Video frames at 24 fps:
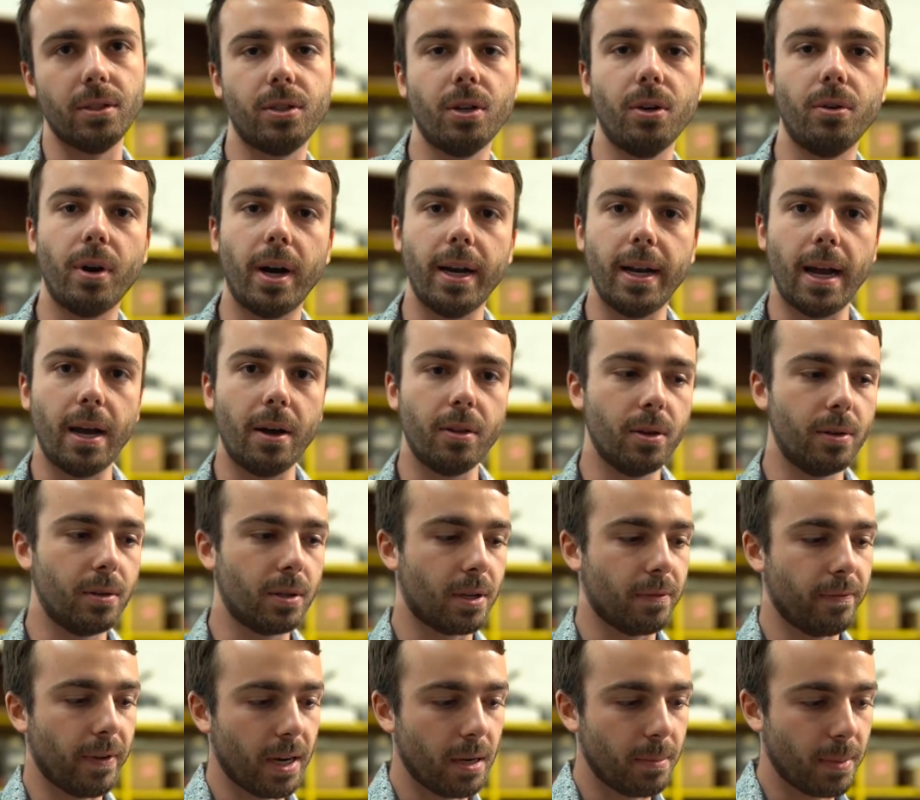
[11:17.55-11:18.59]
So right now the
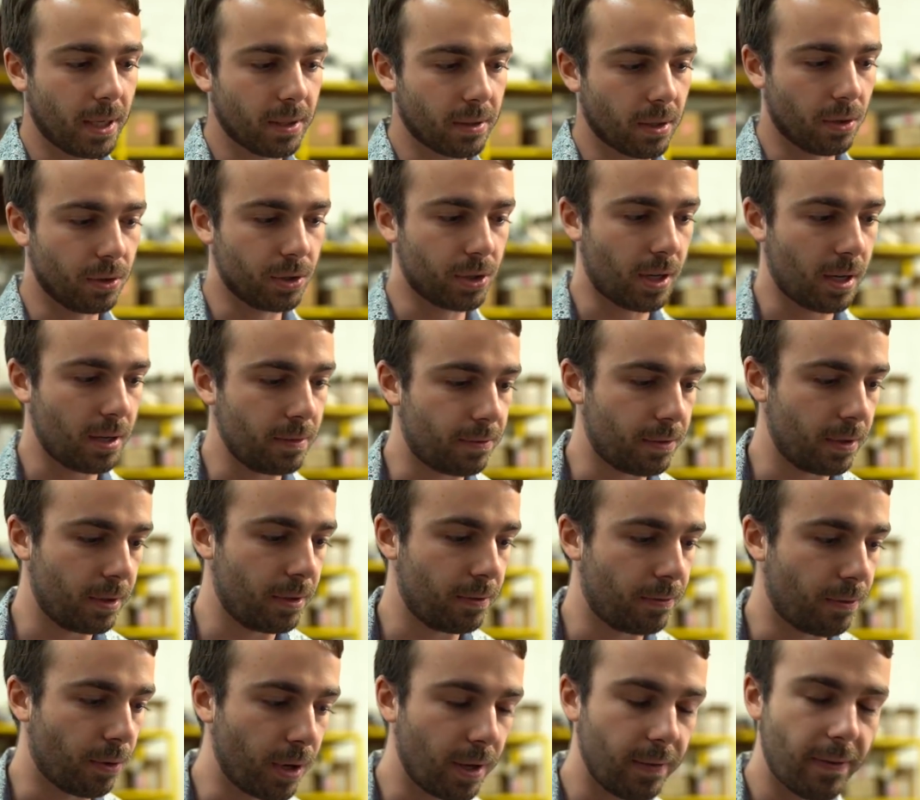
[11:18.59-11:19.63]
conveyor belt goes on
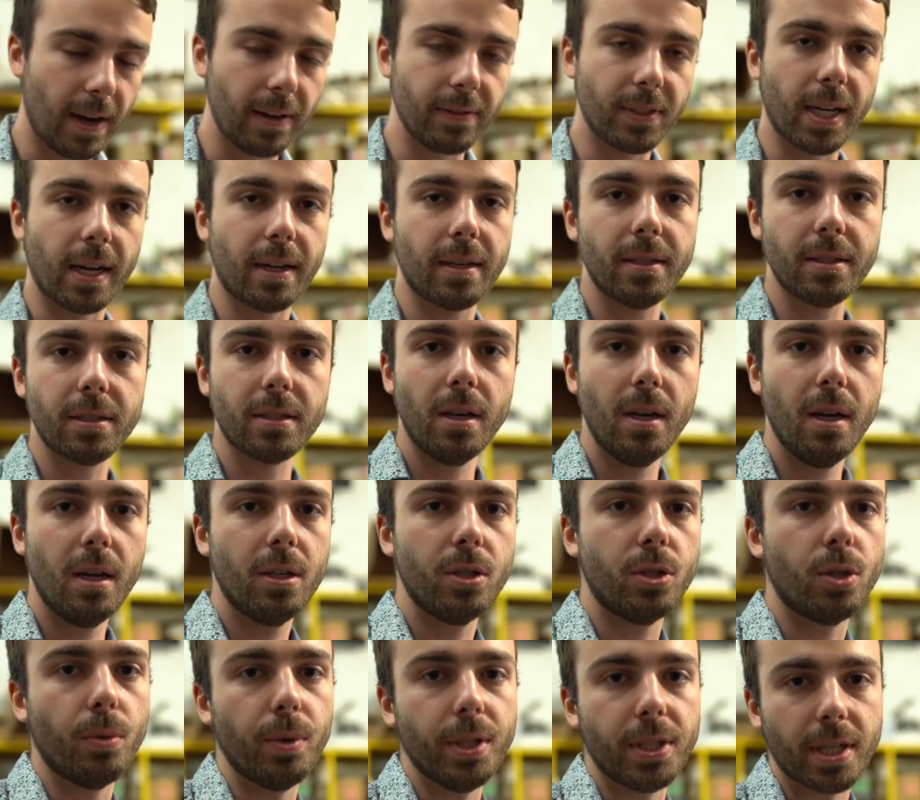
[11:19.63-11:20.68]
for forty-five seconds,
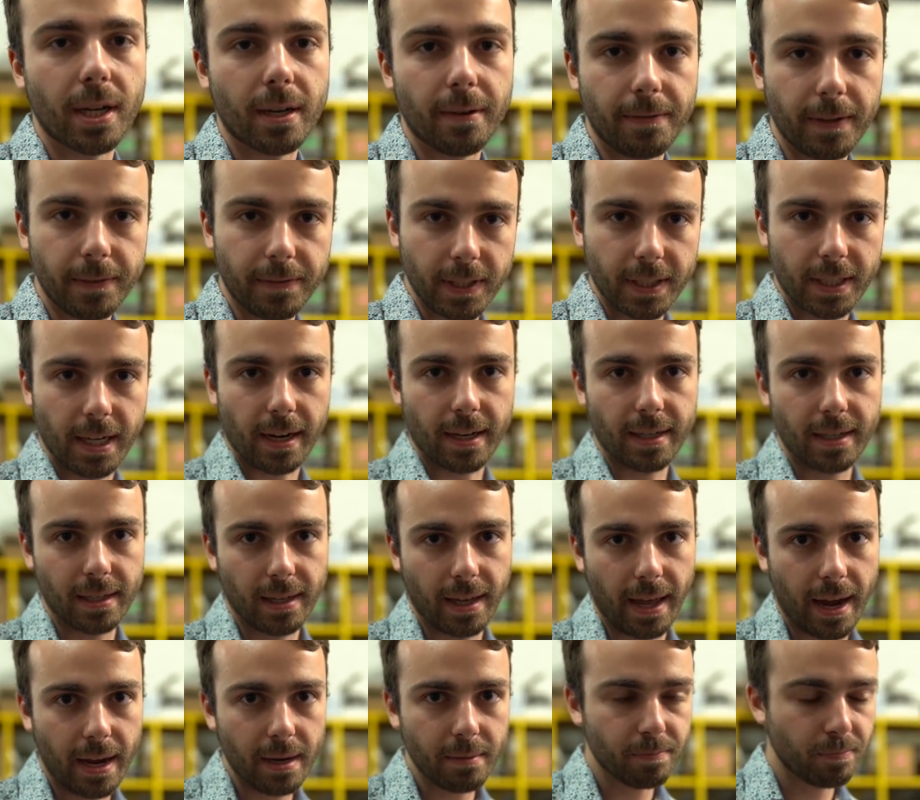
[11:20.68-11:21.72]
so we set a fifty second
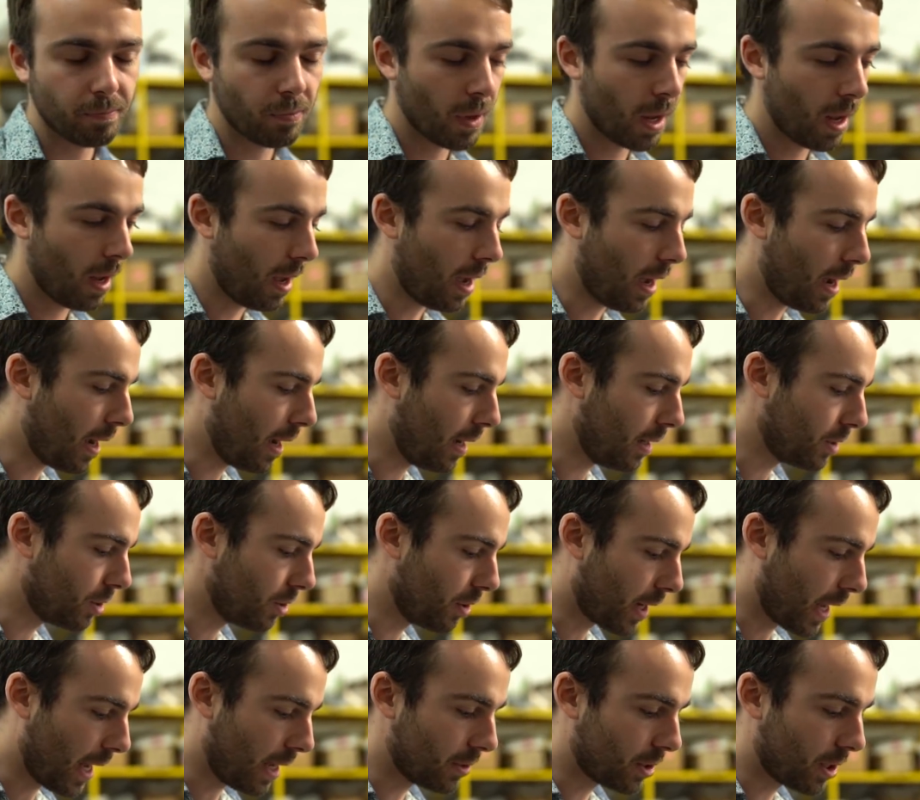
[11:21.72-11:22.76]
delay, uh, so
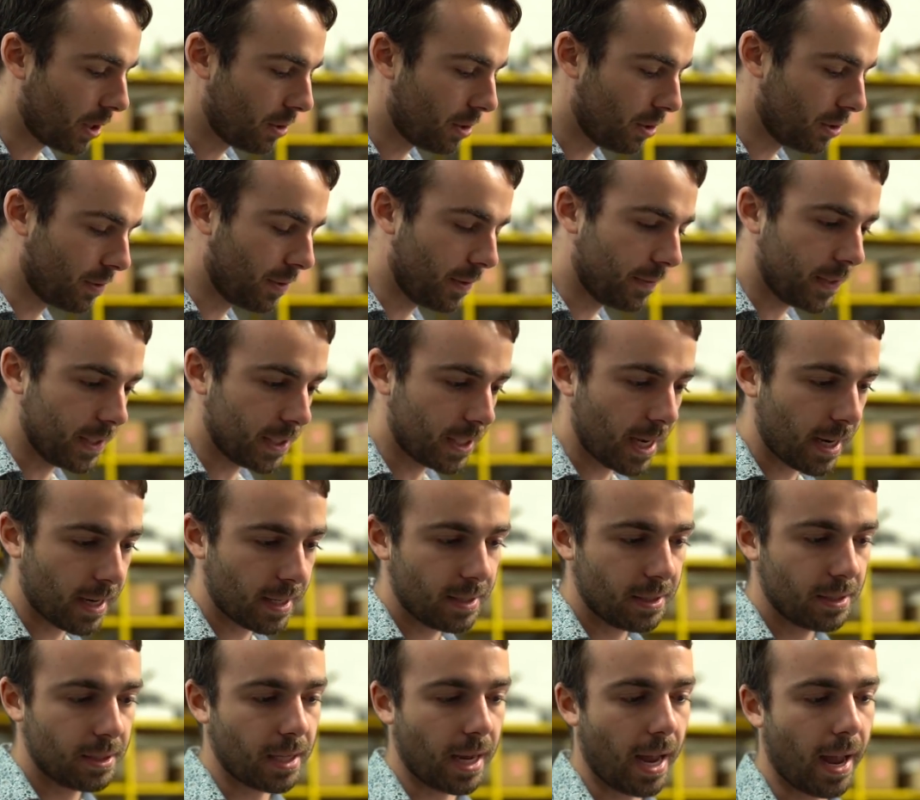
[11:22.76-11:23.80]
it counts out those fifty
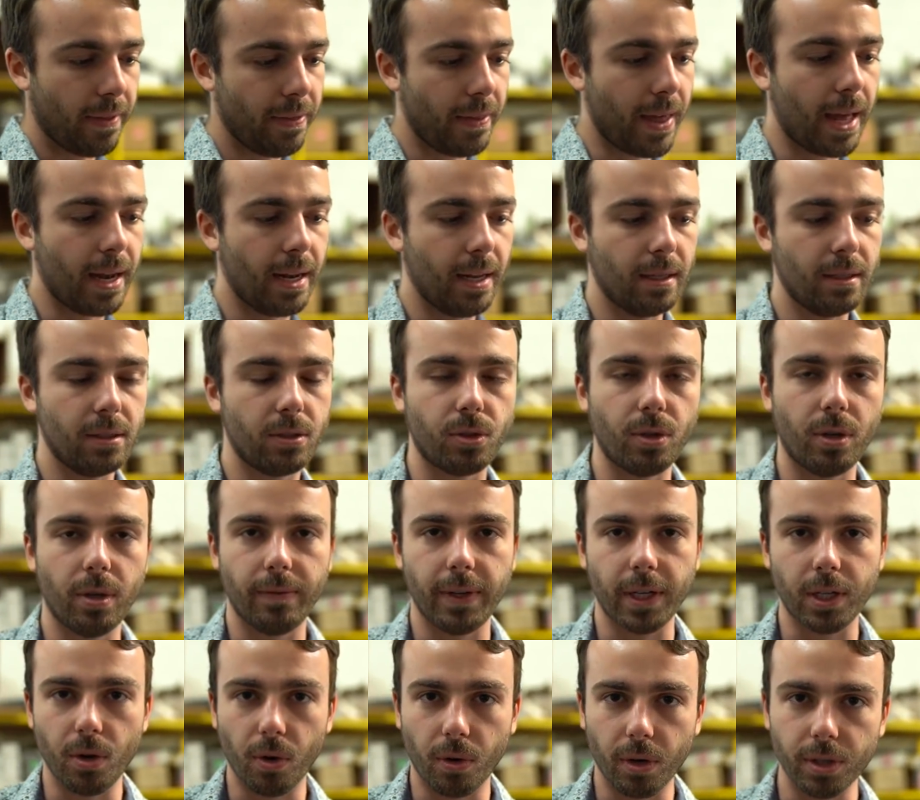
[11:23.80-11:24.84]
seconds, and then it sort of
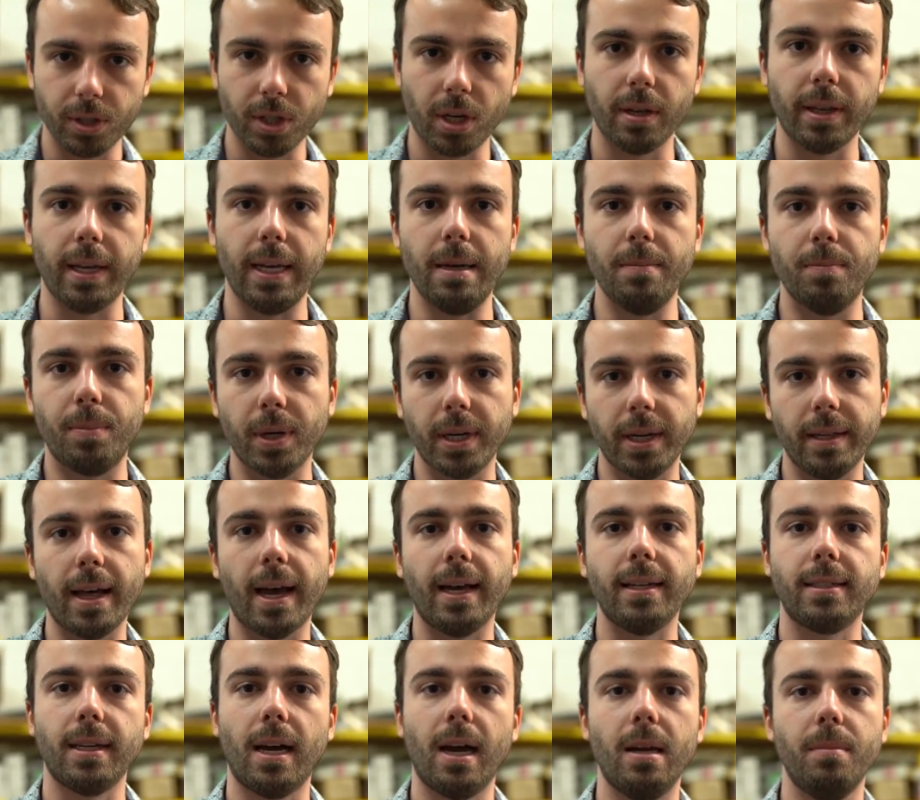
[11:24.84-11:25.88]
ignores all the input in
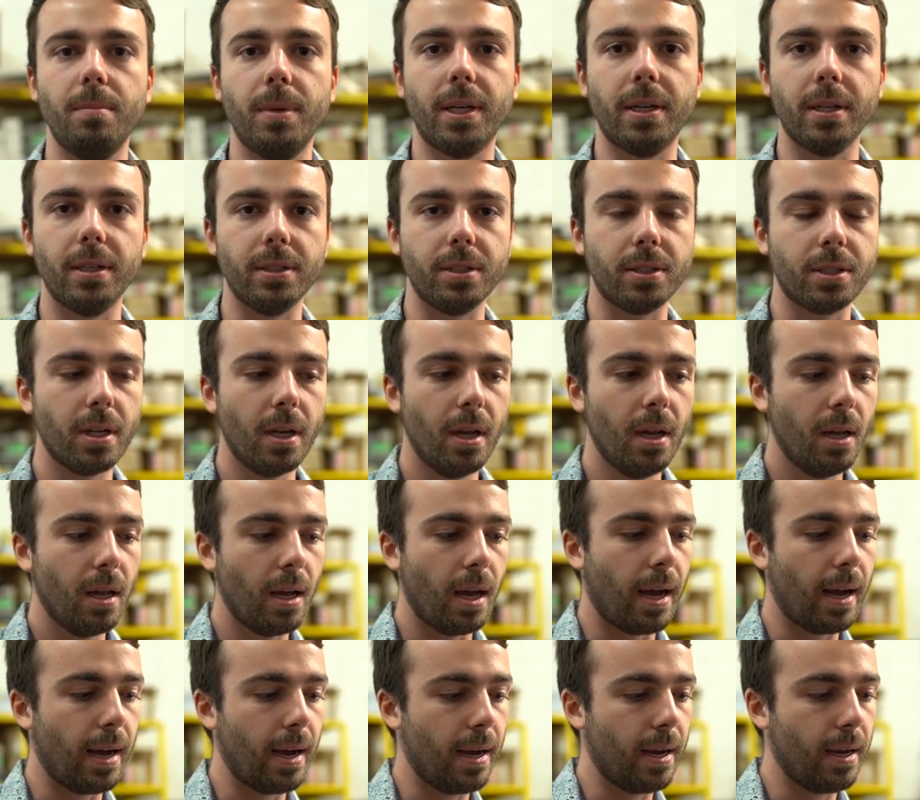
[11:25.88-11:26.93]
that time because
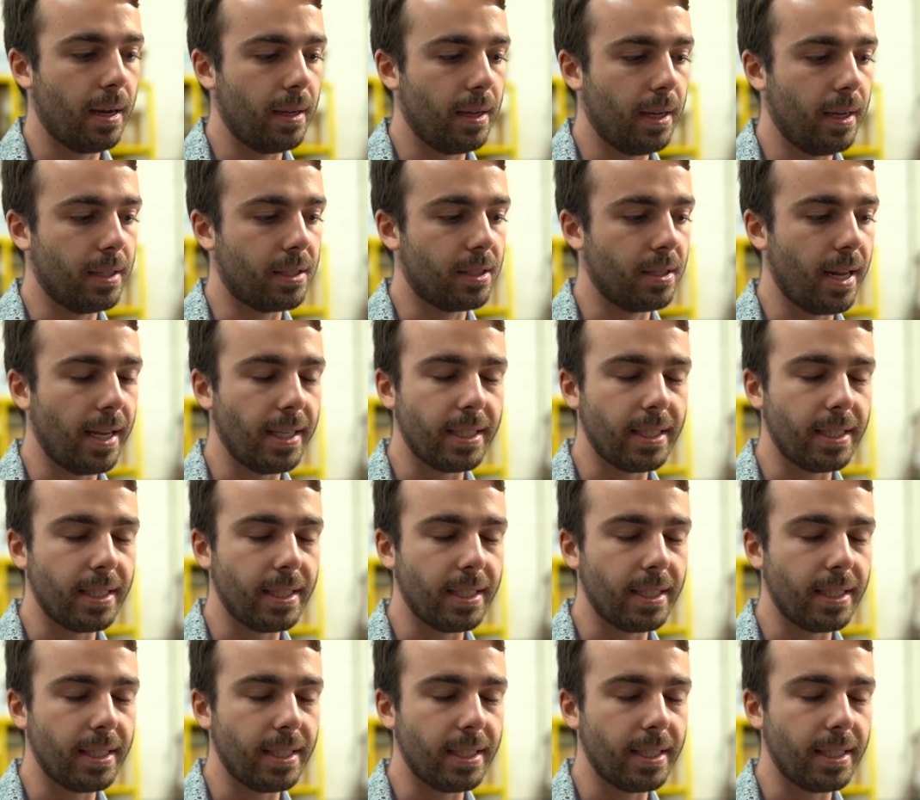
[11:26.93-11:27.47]
uh, it's an